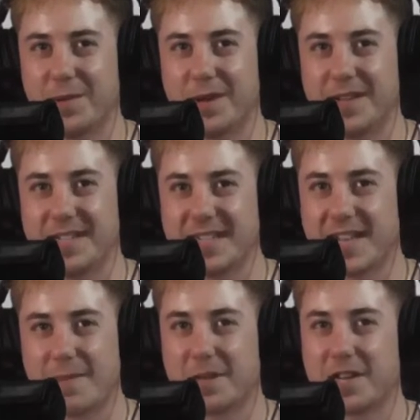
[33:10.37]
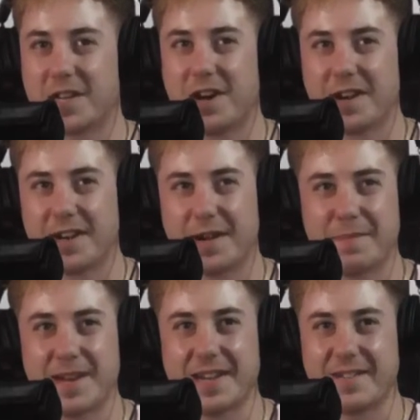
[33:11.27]
one. I'm gonna cut it
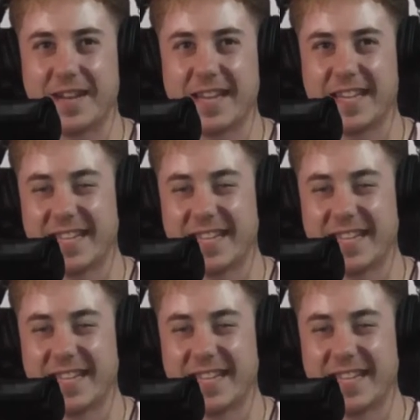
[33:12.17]
up anyway."